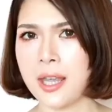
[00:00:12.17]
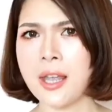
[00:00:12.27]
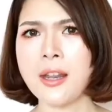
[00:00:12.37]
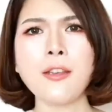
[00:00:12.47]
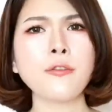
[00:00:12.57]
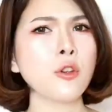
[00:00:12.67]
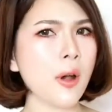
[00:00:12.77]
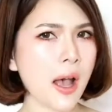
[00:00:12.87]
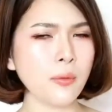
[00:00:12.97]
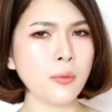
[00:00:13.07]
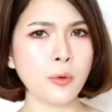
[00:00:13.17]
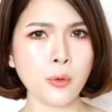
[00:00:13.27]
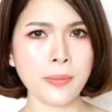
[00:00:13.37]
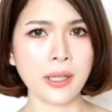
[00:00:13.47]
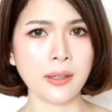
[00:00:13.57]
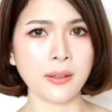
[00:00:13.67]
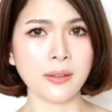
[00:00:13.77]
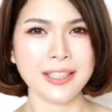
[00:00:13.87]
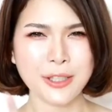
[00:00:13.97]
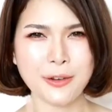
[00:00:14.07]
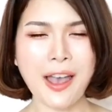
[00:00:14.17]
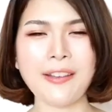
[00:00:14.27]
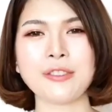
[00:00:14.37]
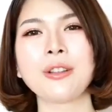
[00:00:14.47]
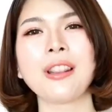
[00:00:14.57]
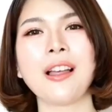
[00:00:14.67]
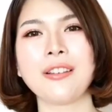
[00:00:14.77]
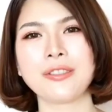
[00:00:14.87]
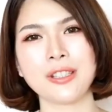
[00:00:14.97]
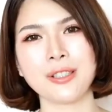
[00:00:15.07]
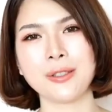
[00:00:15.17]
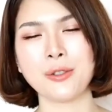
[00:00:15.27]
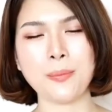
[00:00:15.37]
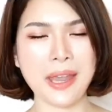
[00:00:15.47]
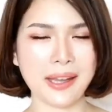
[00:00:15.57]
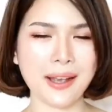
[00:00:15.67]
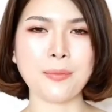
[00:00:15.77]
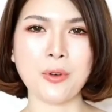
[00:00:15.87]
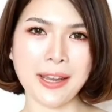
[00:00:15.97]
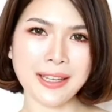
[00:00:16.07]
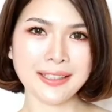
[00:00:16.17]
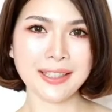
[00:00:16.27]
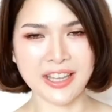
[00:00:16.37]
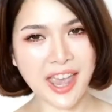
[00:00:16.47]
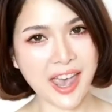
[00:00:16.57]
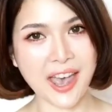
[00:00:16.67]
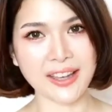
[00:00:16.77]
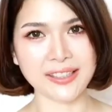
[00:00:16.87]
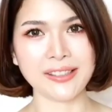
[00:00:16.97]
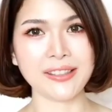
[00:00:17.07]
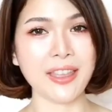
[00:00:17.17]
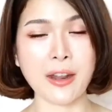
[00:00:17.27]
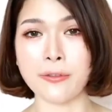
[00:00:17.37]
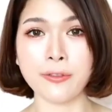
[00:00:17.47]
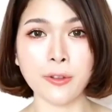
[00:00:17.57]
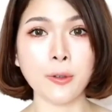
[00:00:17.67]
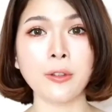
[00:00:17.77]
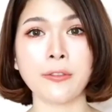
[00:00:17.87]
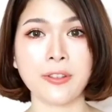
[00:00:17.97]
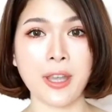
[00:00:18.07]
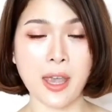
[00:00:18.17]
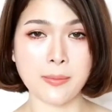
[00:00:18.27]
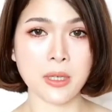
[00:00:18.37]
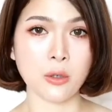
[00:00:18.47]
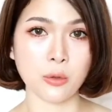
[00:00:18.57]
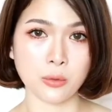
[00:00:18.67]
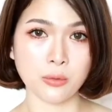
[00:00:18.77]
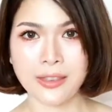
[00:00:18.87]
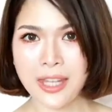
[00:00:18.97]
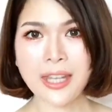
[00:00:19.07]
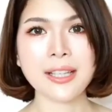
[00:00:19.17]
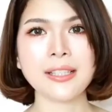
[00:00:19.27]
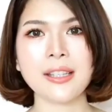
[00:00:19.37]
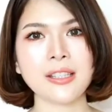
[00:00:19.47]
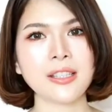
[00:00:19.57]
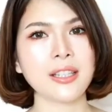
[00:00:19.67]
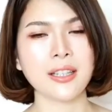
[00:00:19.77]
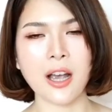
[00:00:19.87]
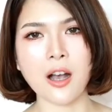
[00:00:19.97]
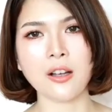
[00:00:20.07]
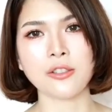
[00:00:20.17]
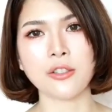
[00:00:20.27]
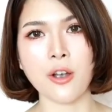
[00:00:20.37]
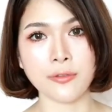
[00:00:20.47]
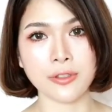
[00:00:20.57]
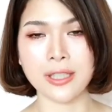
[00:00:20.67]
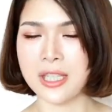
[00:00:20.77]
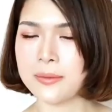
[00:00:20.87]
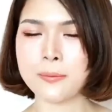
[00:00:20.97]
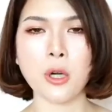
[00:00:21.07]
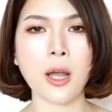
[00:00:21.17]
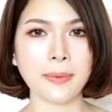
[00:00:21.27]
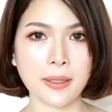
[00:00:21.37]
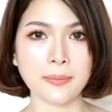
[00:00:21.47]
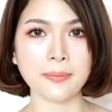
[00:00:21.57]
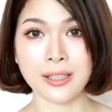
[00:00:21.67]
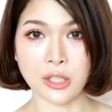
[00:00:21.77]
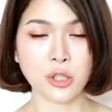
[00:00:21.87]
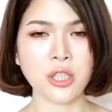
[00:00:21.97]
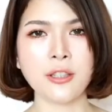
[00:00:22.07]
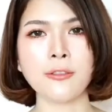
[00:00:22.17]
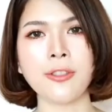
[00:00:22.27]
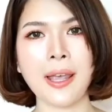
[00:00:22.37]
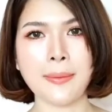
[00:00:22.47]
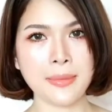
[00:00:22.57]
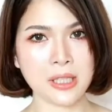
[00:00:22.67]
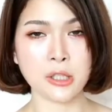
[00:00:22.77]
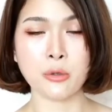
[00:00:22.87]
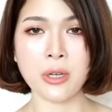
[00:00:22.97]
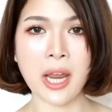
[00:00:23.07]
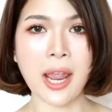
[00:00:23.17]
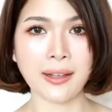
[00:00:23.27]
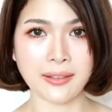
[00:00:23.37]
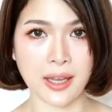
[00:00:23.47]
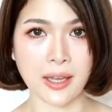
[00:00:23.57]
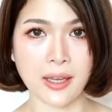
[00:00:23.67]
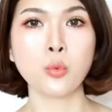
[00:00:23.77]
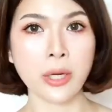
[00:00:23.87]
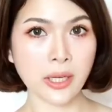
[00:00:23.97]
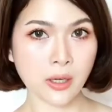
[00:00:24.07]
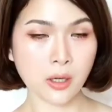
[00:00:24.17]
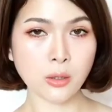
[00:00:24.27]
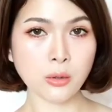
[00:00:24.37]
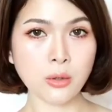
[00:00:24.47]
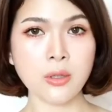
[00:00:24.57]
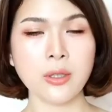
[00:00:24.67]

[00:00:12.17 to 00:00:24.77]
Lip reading: And if you are a woman, you have to love to do your makeup, right? Yes, that full of chemical. This is the cause of skin problems such inflammatory acne, wrinkle,